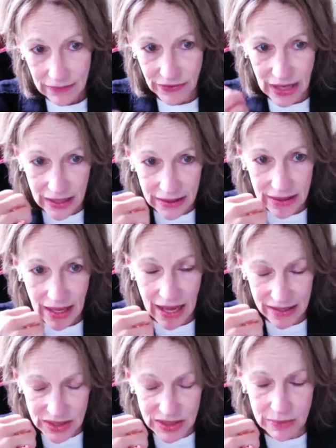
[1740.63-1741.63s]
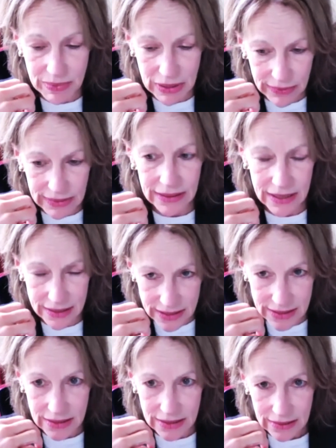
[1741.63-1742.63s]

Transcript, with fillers: faith has to be released